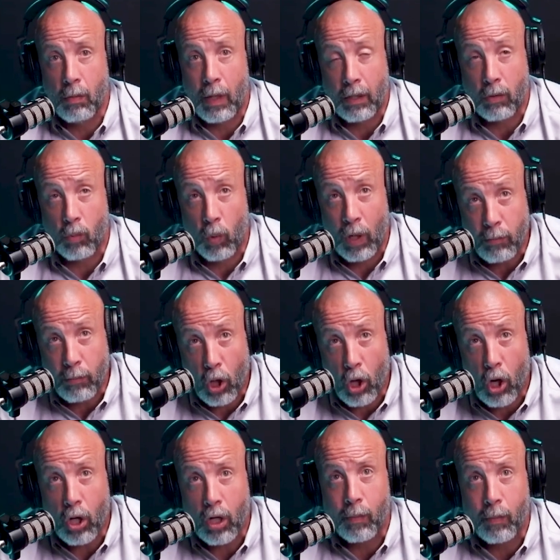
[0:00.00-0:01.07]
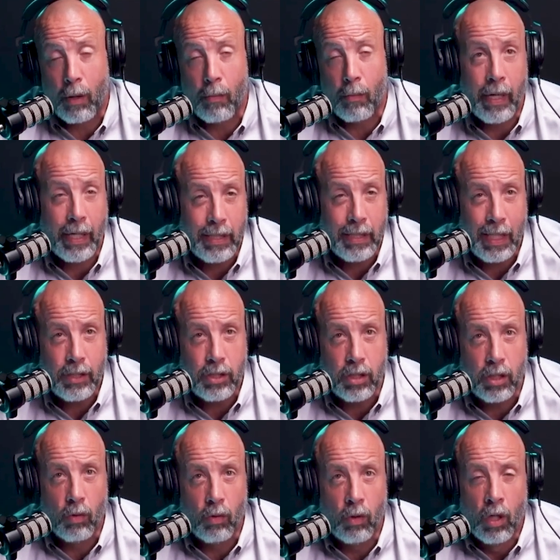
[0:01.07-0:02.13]
what I'm talking about makes
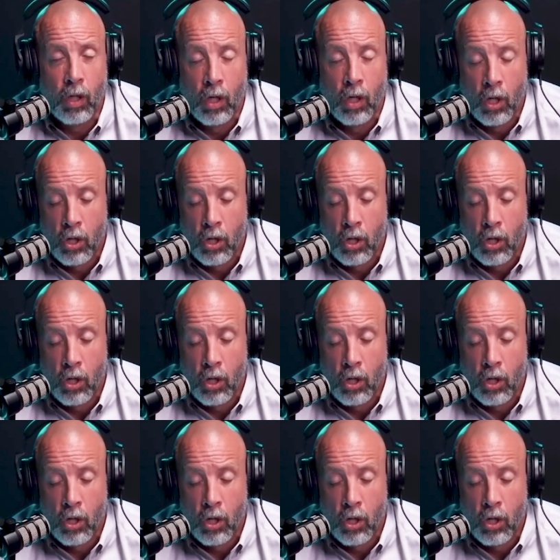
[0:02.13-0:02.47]
sense to you,